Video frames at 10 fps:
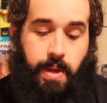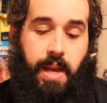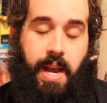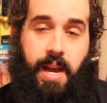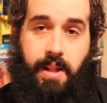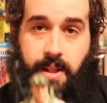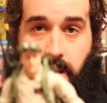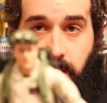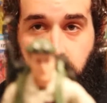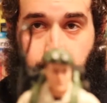he has,
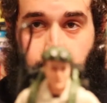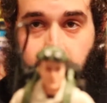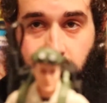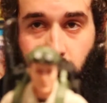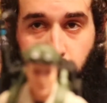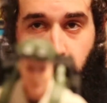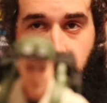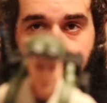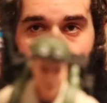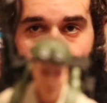his little
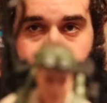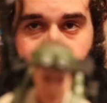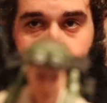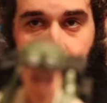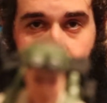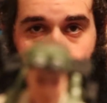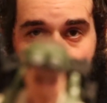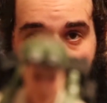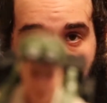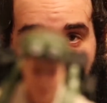prop was the goggles on the